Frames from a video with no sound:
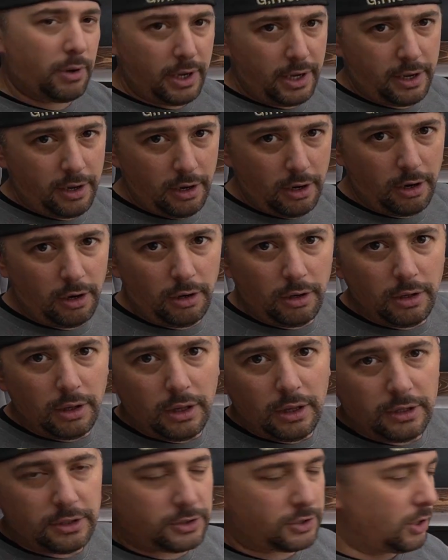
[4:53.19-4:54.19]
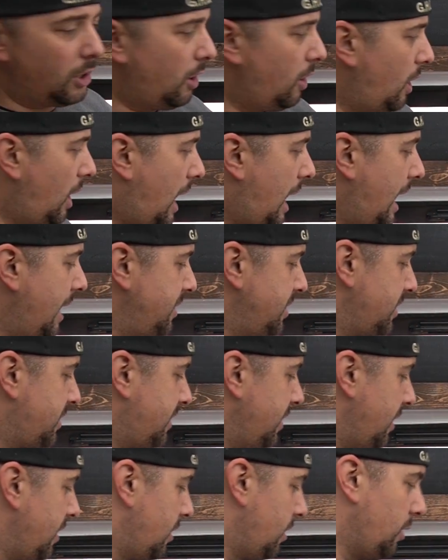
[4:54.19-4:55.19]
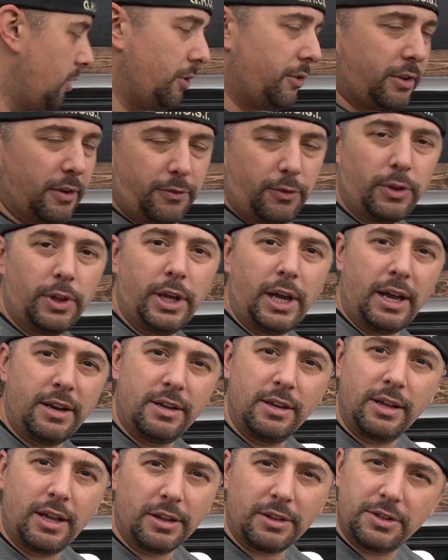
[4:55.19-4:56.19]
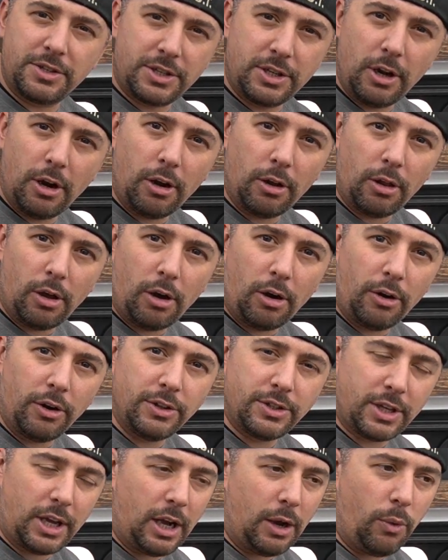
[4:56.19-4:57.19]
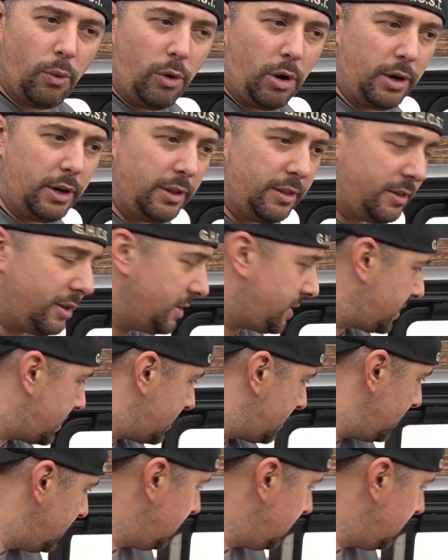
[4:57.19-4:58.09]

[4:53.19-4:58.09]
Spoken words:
right here. So I just did it a little differently. I didn't get the C.R. Lawrence. I wanted this